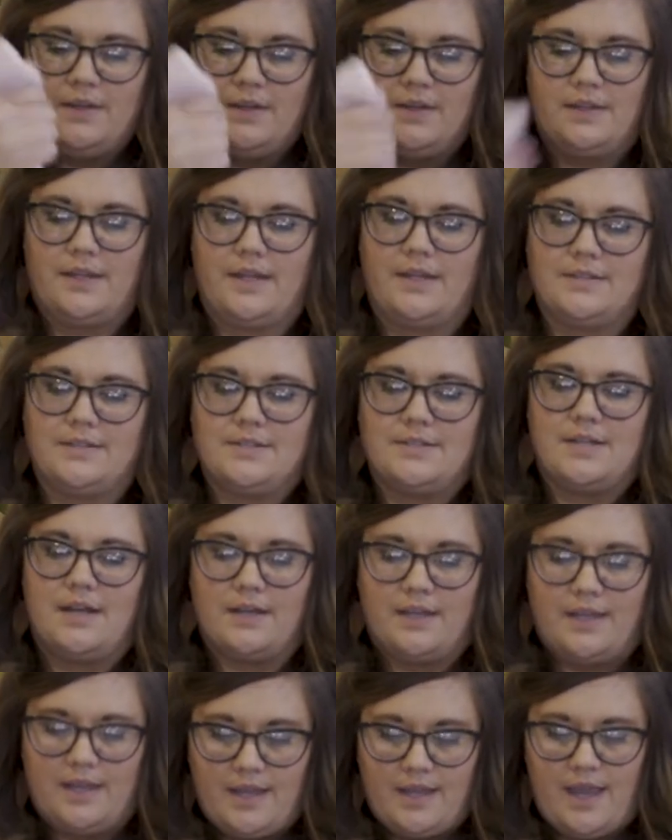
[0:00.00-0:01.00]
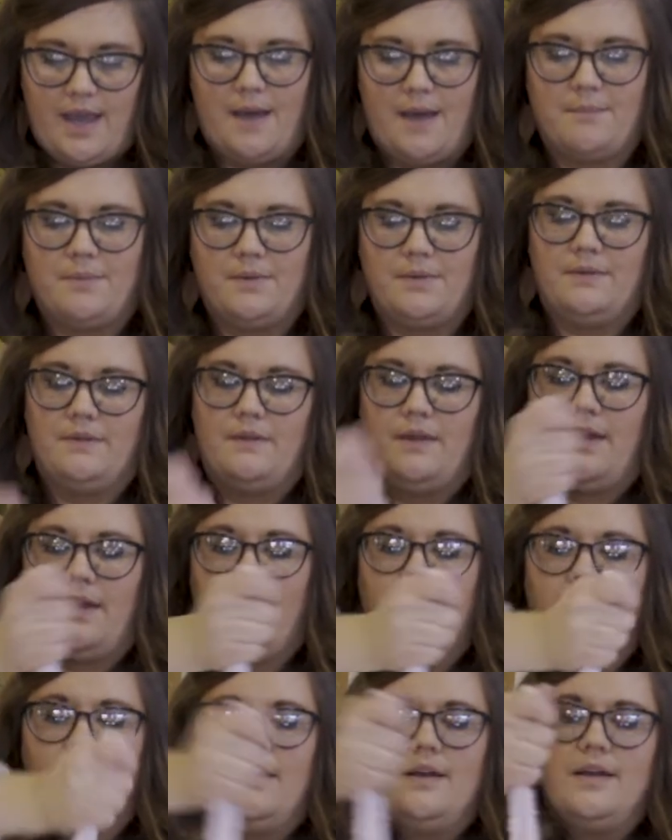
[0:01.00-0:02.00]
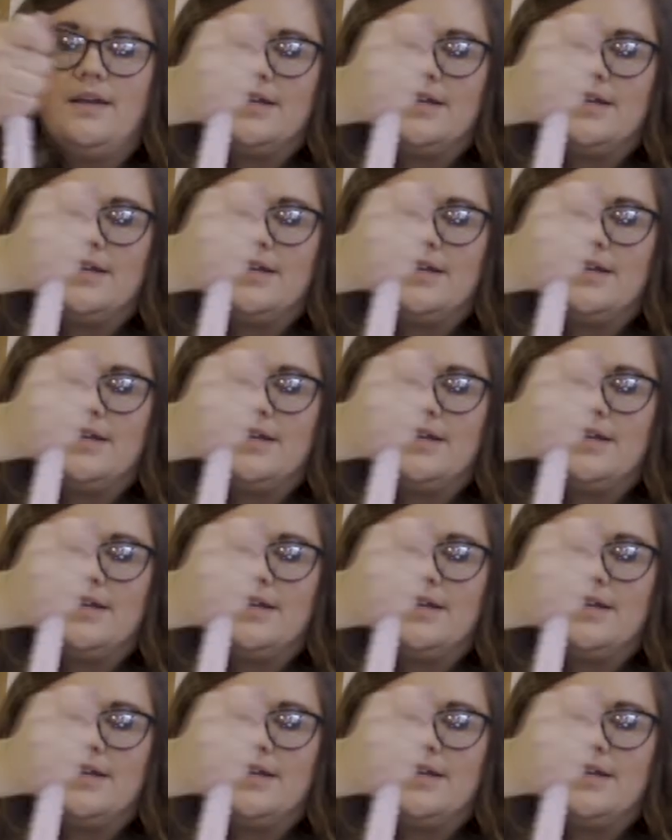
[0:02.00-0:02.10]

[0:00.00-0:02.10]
like a stocking cap, okay?